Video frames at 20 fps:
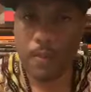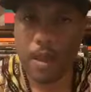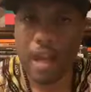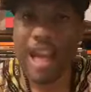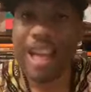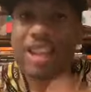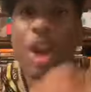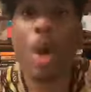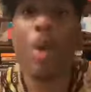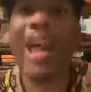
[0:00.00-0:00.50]

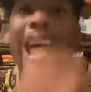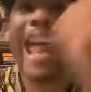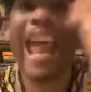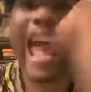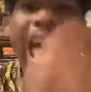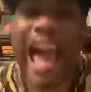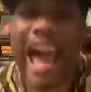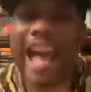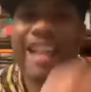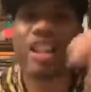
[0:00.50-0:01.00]
So they
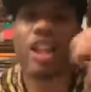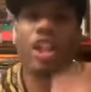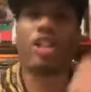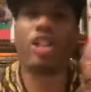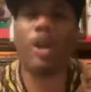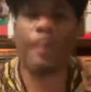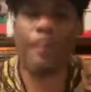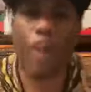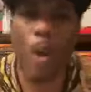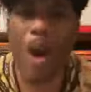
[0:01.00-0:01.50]
had to
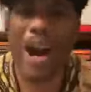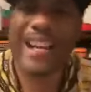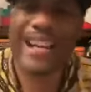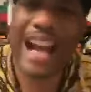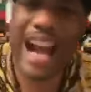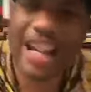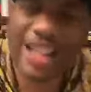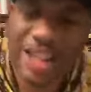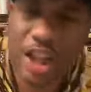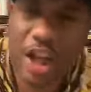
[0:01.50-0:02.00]
support
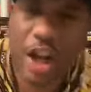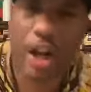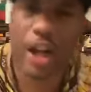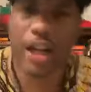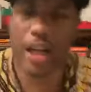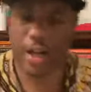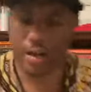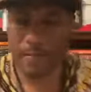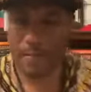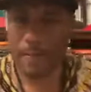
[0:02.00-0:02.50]

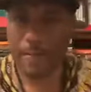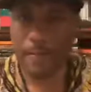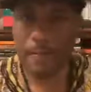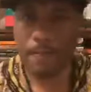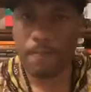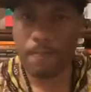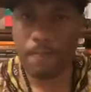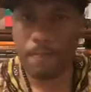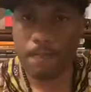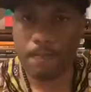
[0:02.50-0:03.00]
Nigeria.
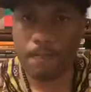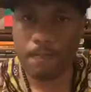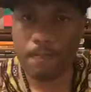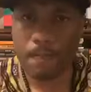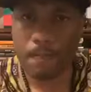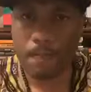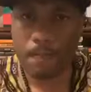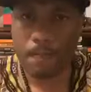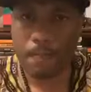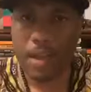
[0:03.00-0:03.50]

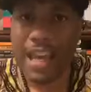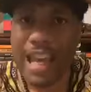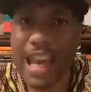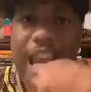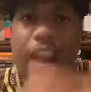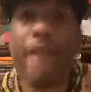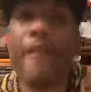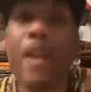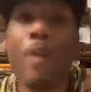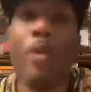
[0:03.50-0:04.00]

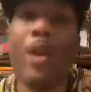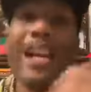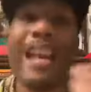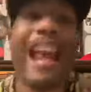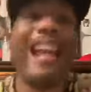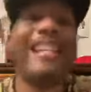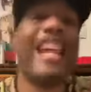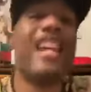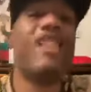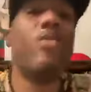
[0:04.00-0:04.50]
Even when they
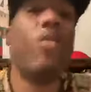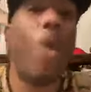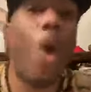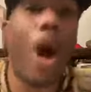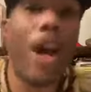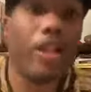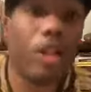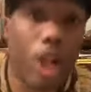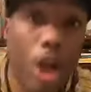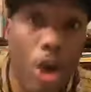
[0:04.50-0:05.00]
didn't
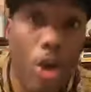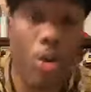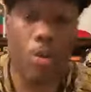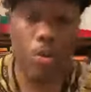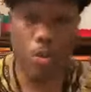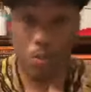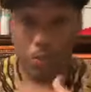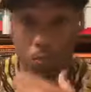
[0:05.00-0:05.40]
want to.